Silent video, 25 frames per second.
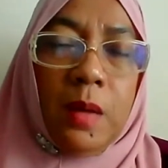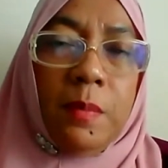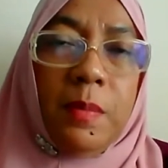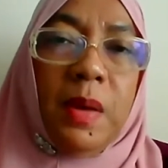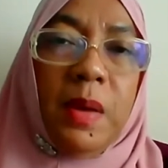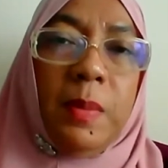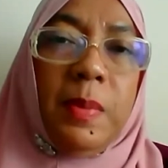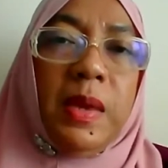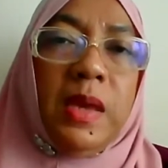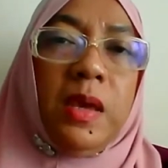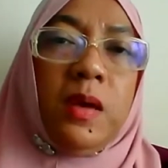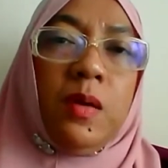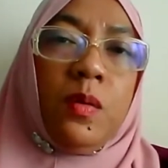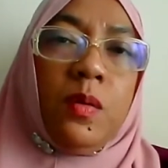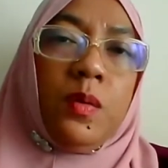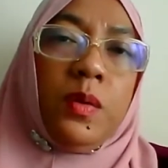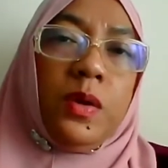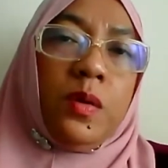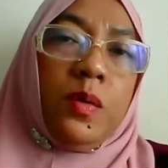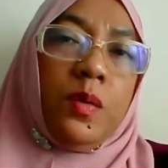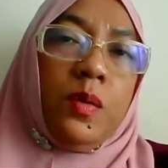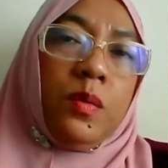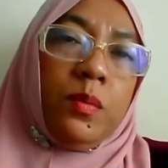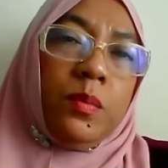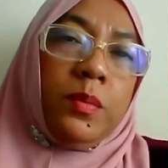Maybe you
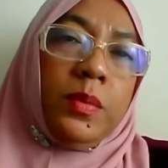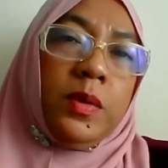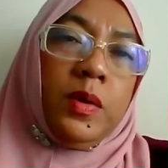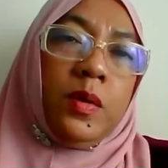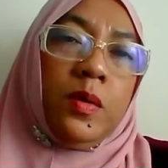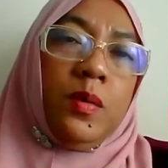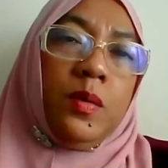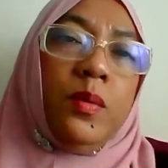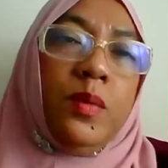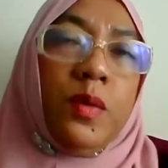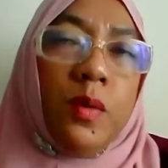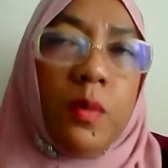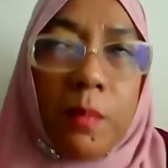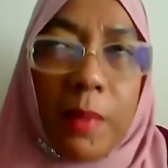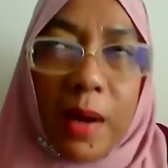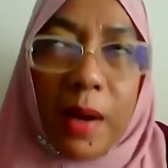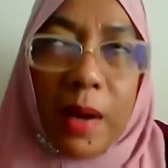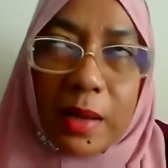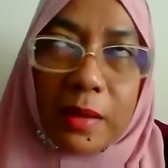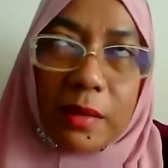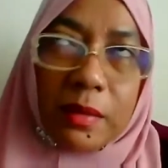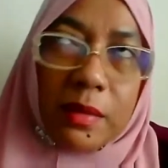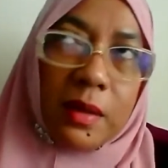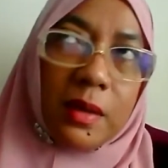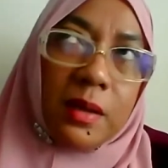you you you
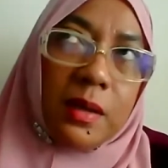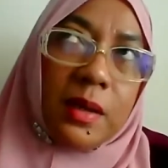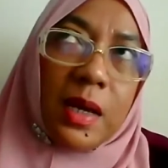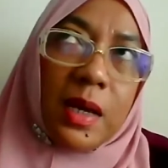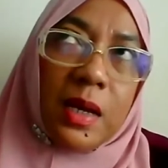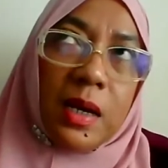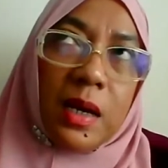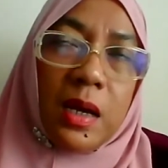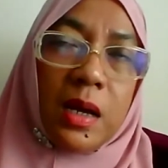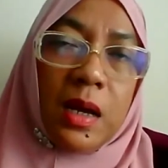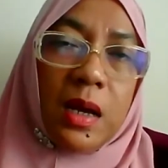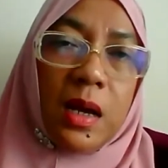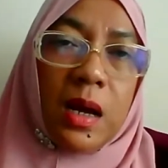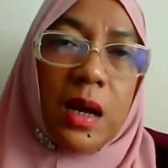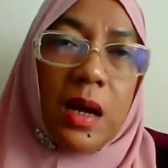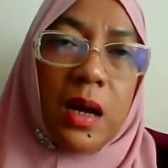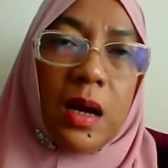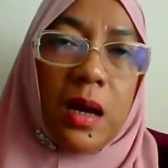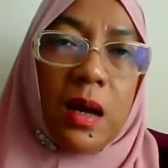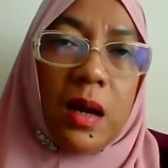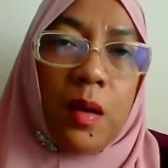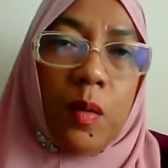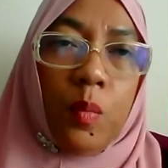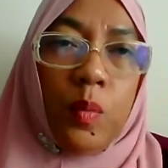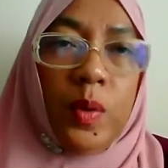might think that
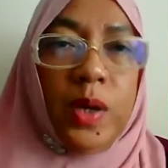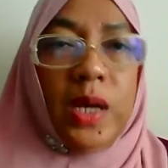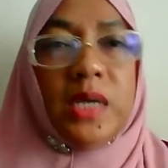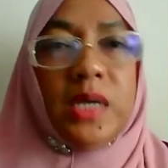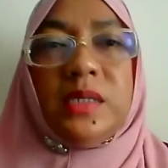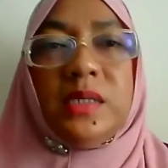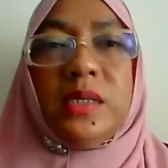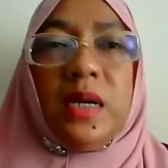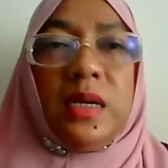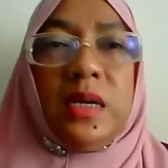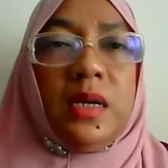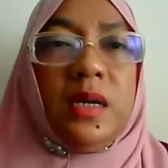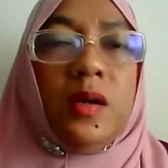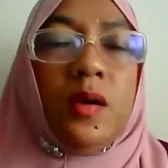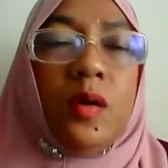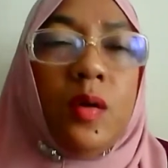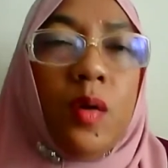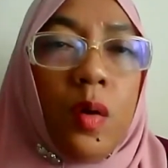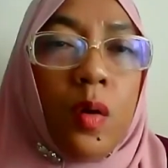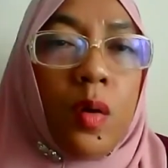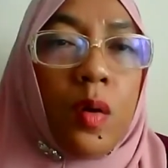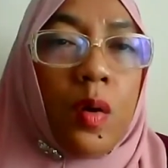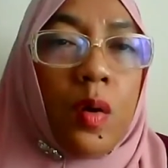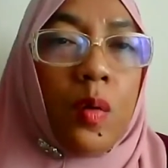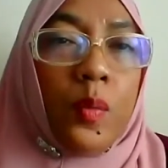uh, we are studying
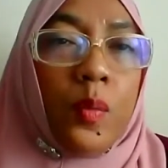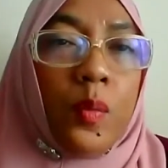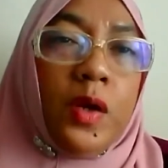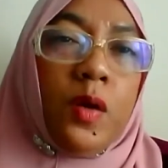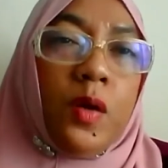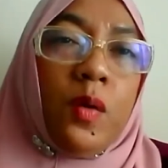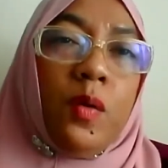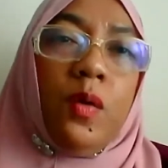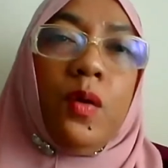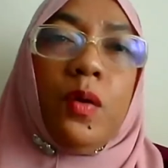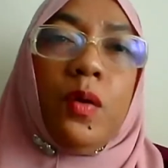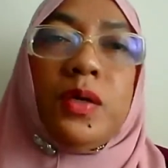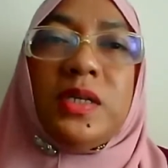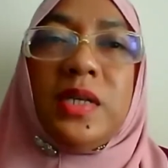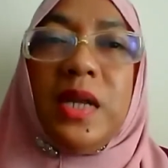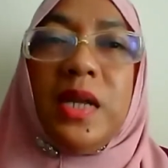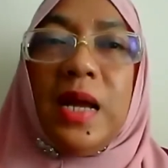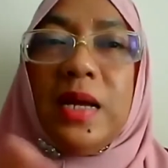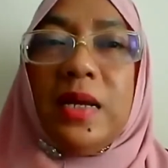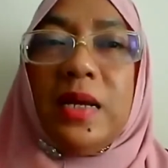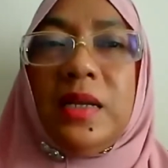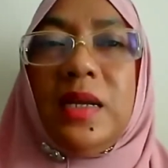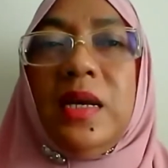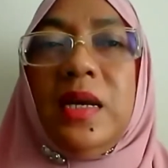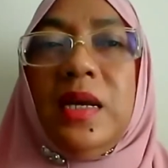law, we know law is
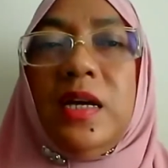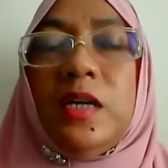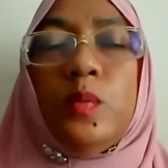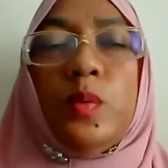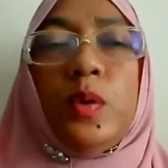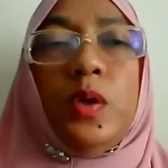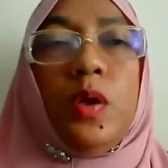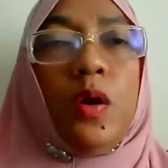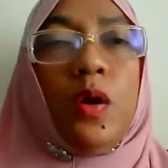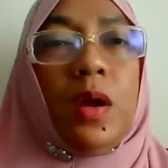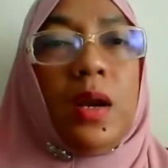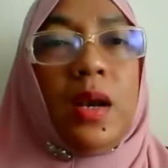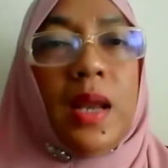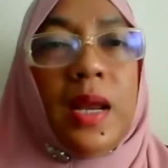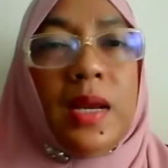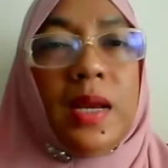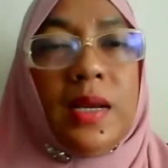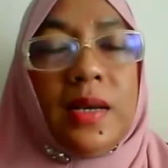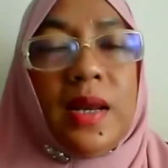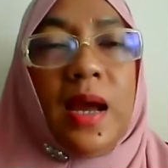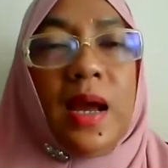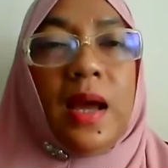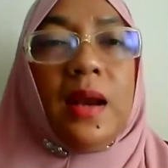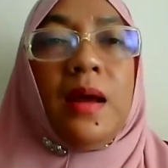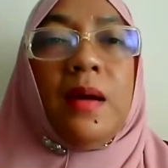like this, we learn
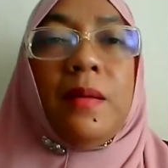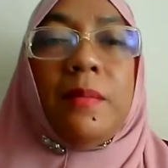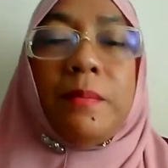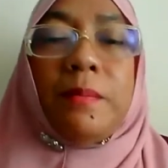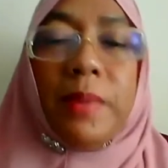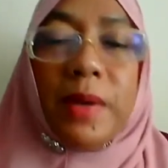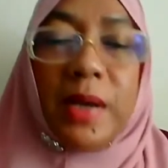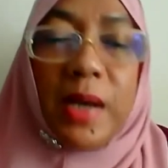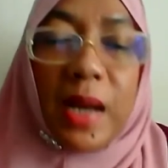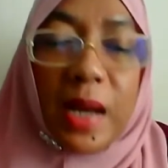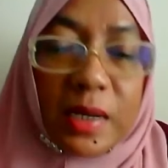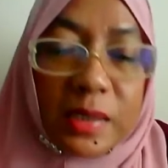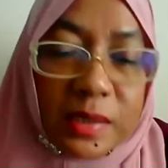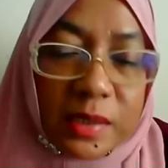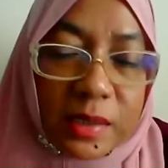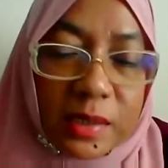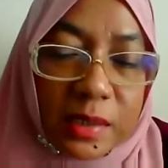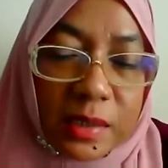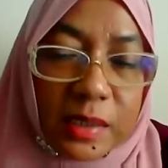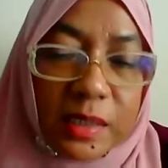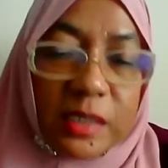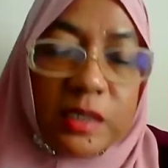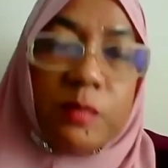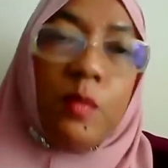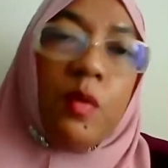like that, but
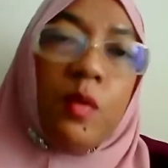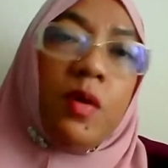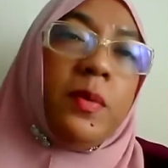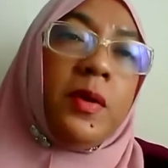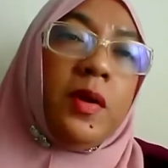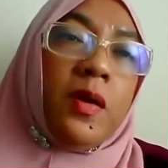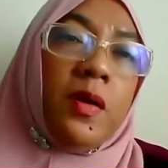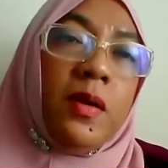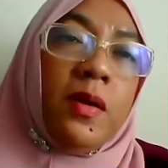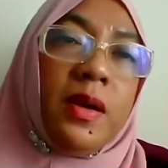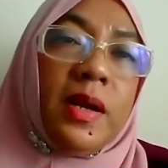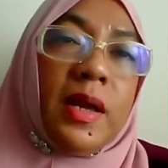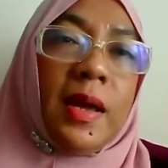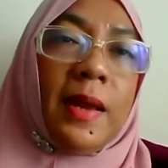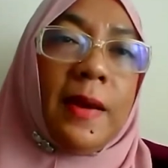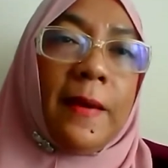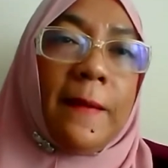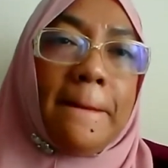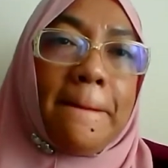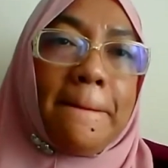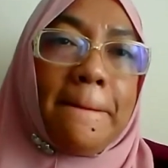actually it's more beyond that.